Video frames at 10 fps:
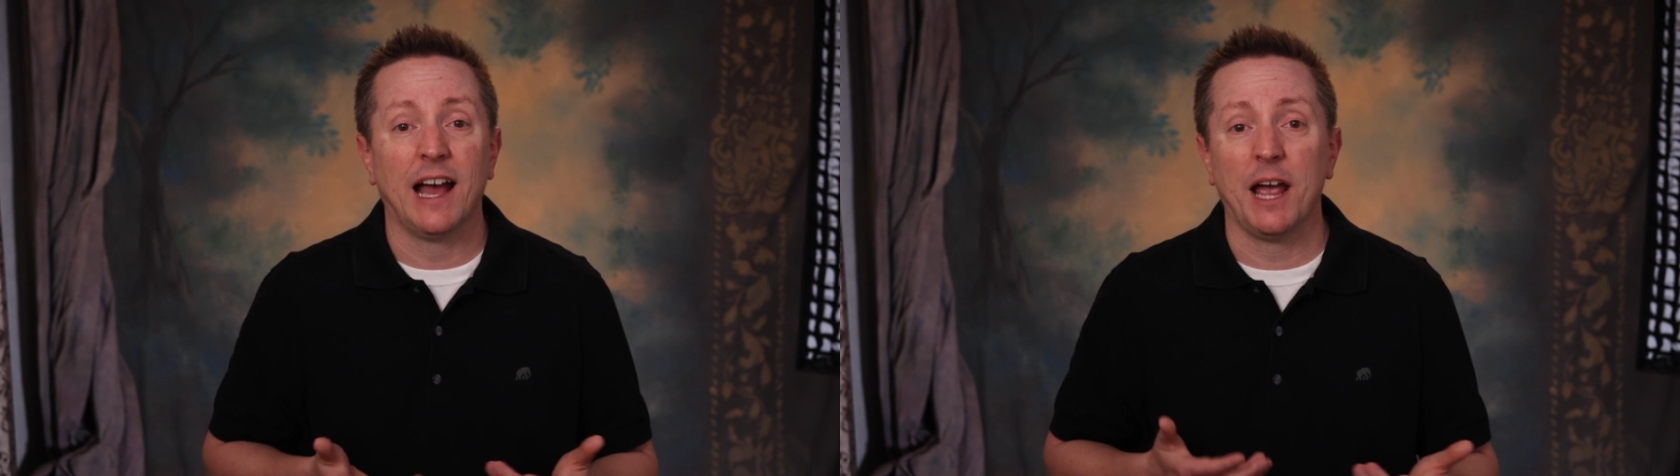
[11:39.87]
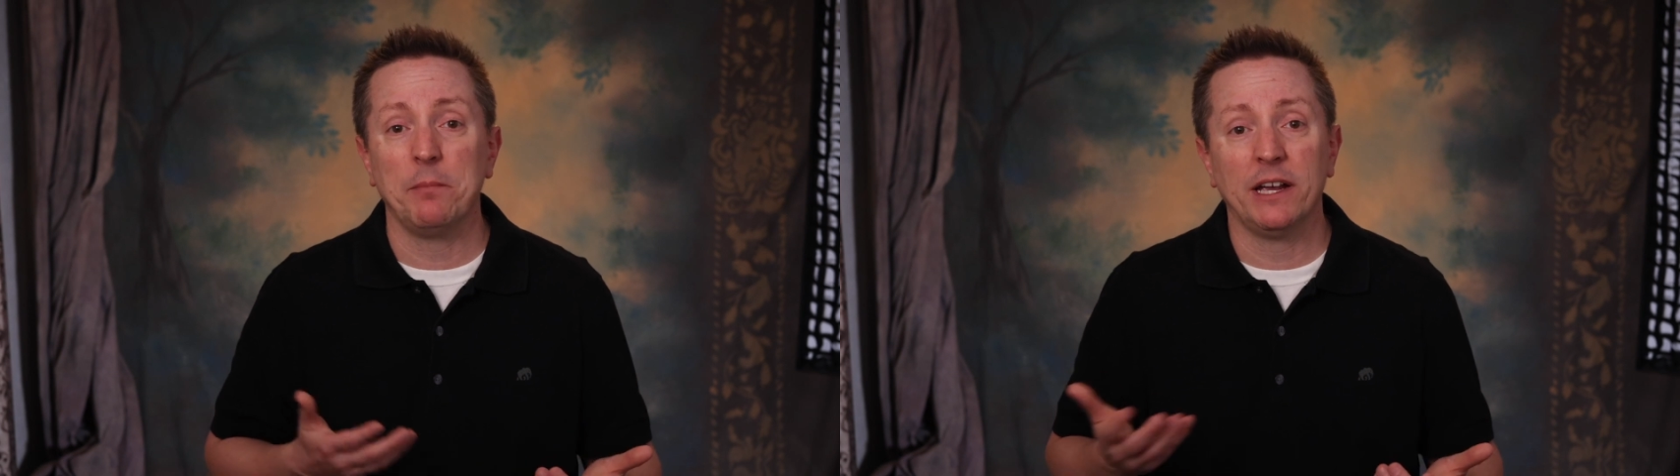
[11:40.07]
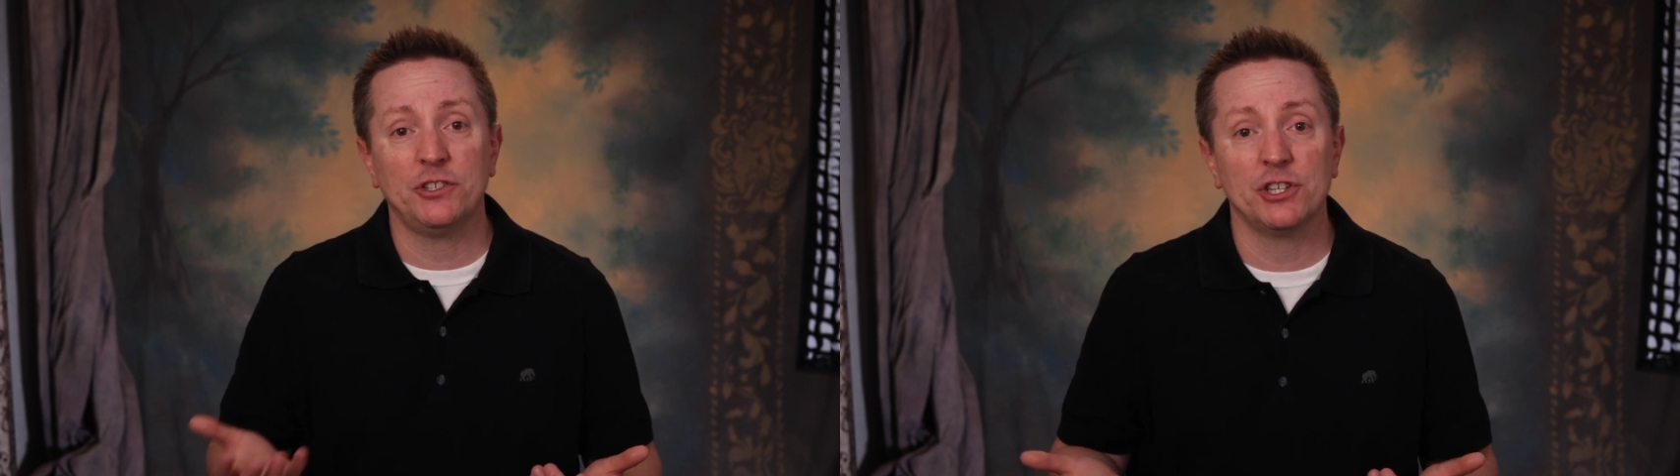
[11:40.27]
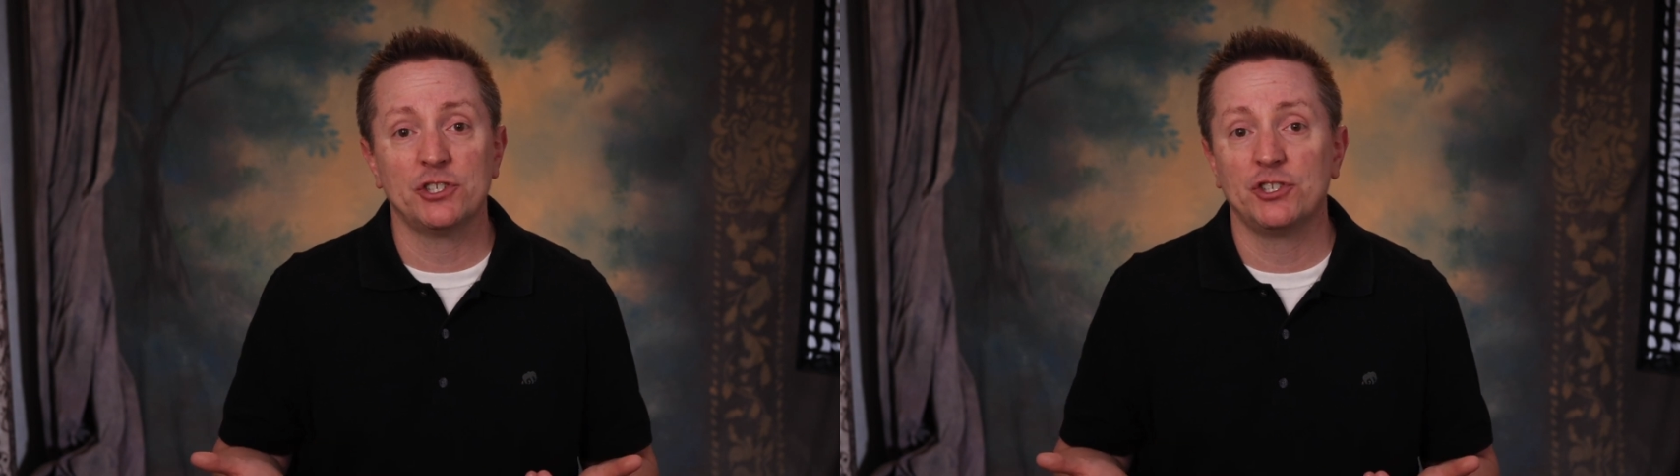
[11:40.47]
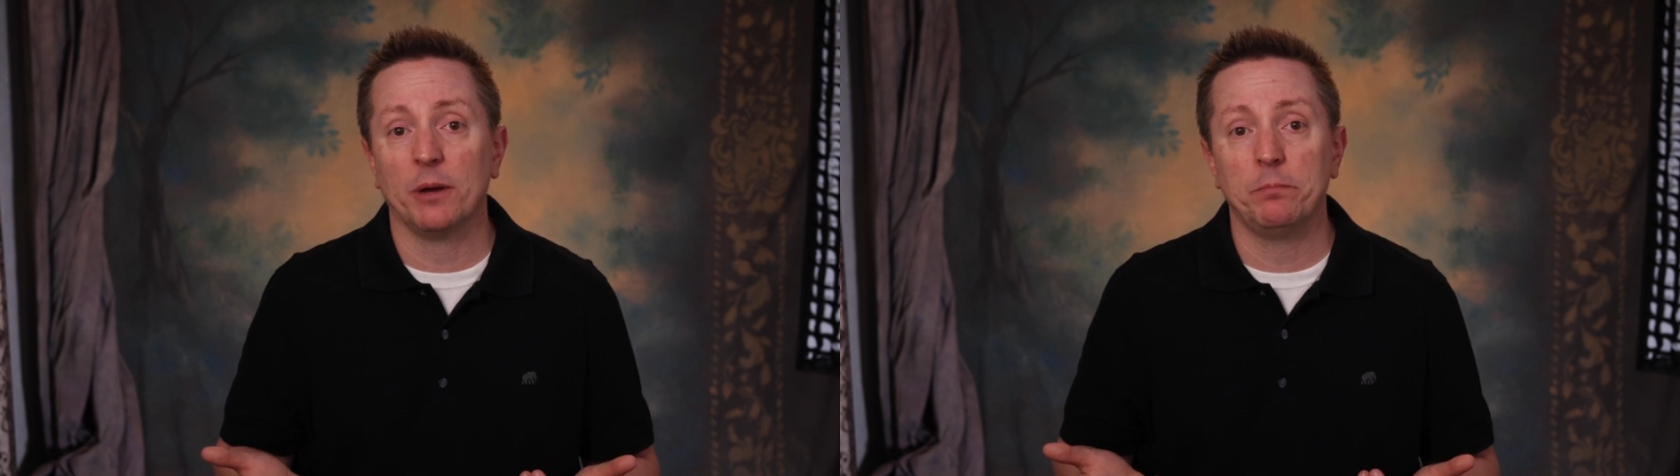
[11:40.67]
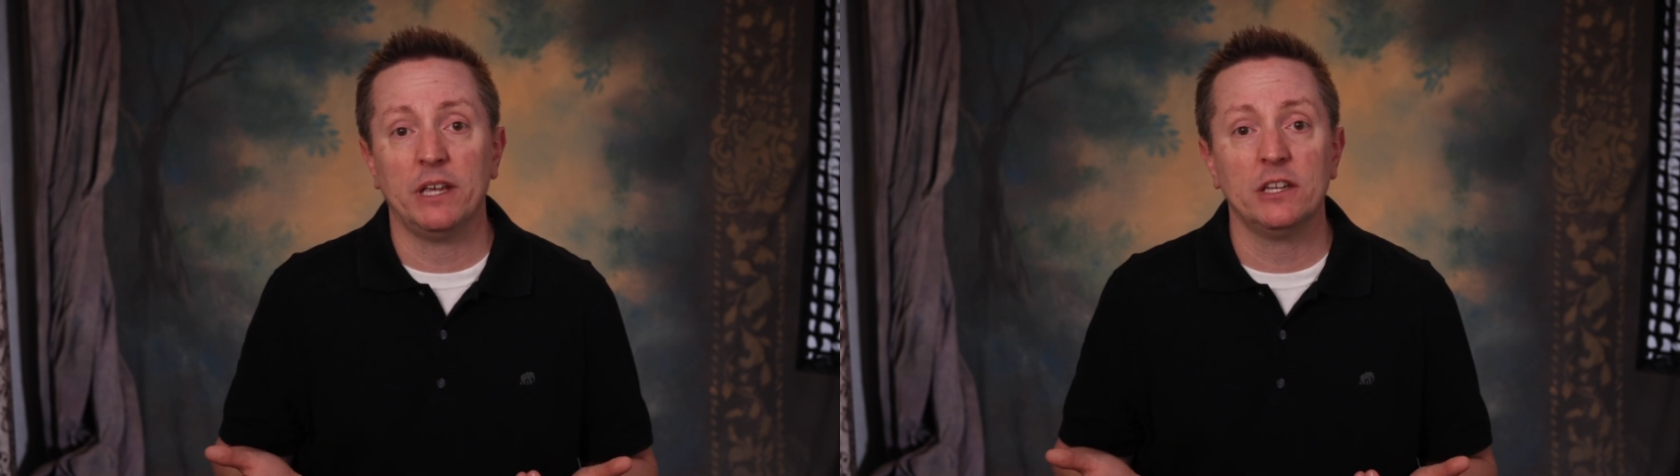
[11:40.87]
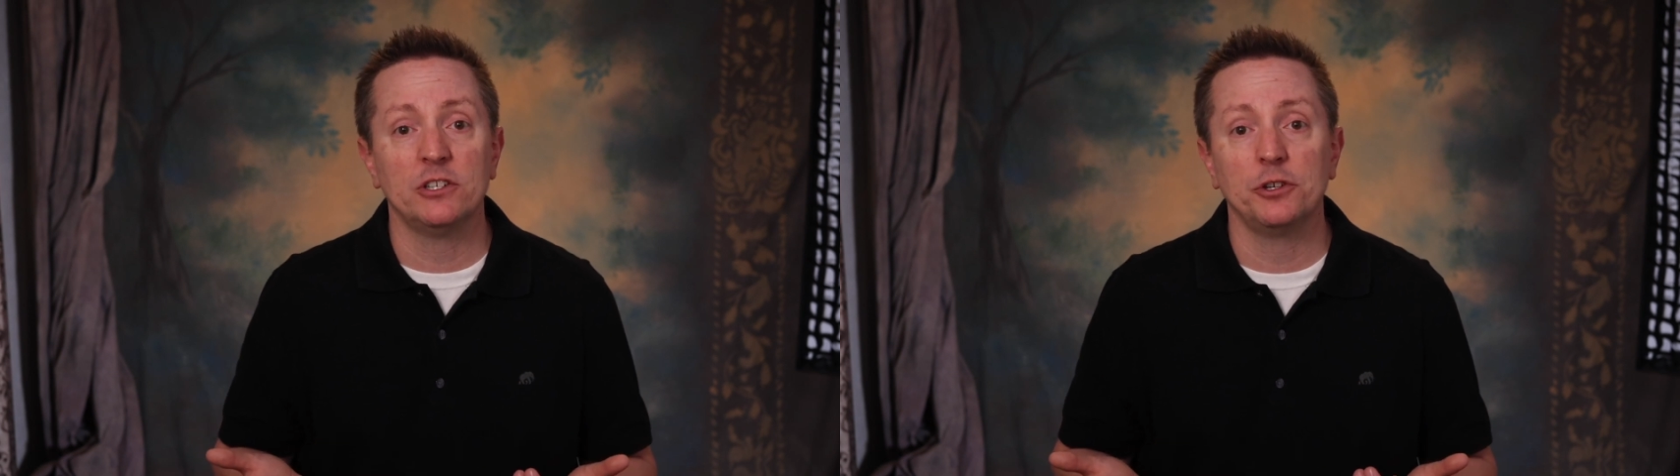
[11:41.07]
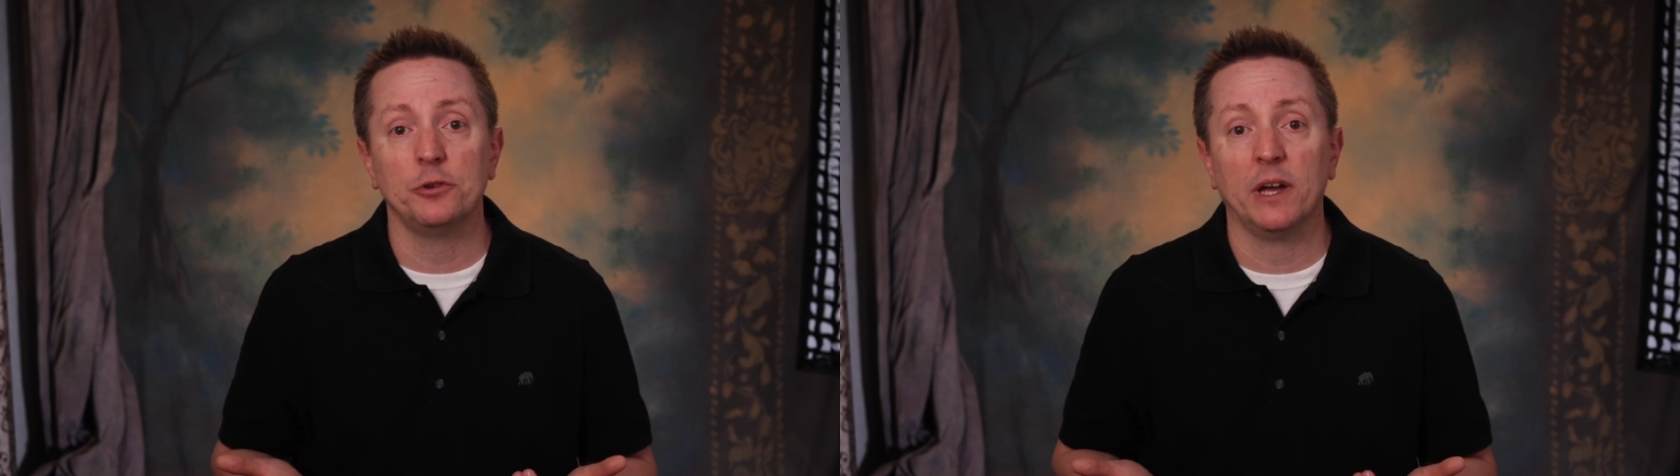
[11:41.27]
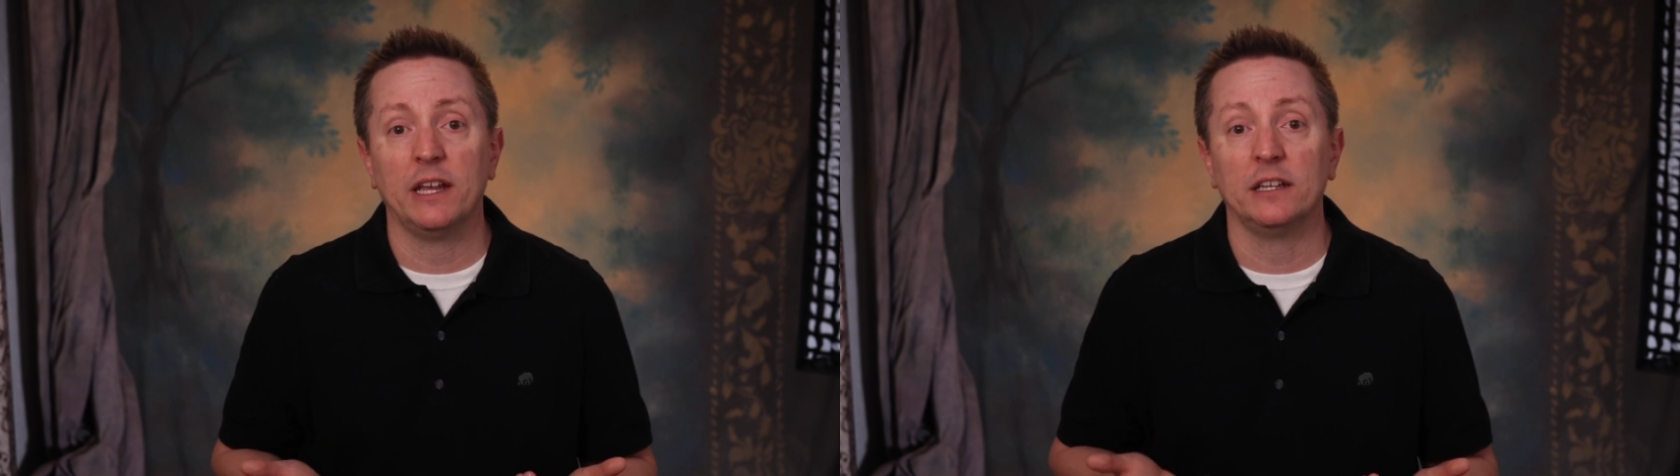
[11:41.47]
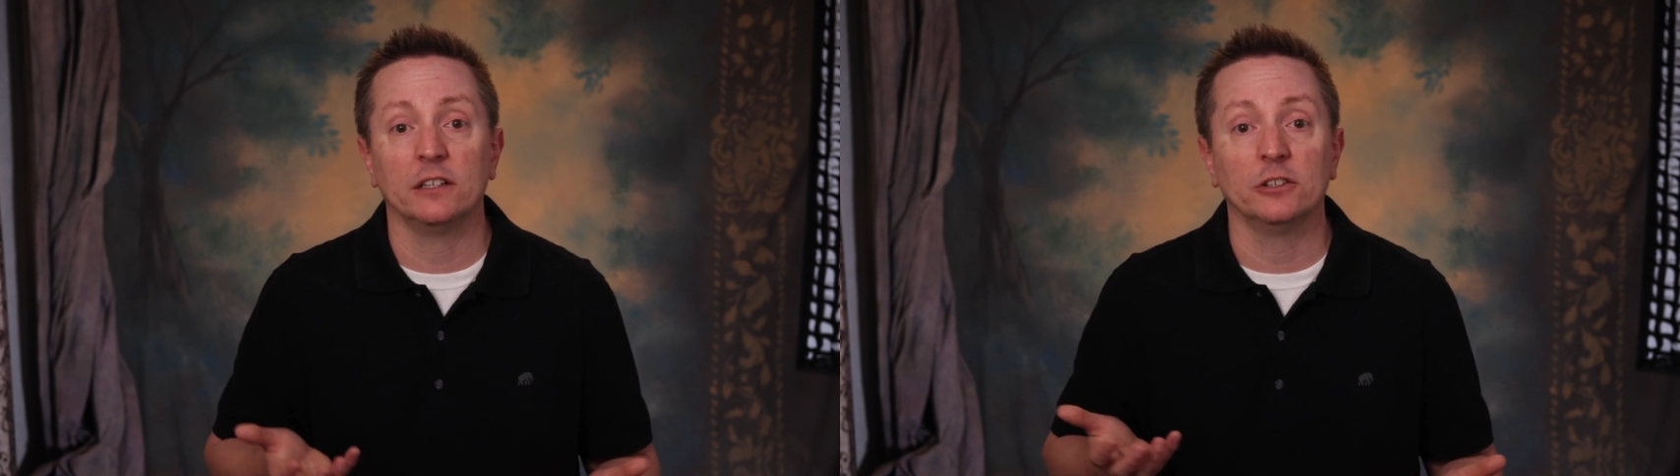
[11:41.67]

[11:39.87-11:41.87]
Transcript: I might just jump into a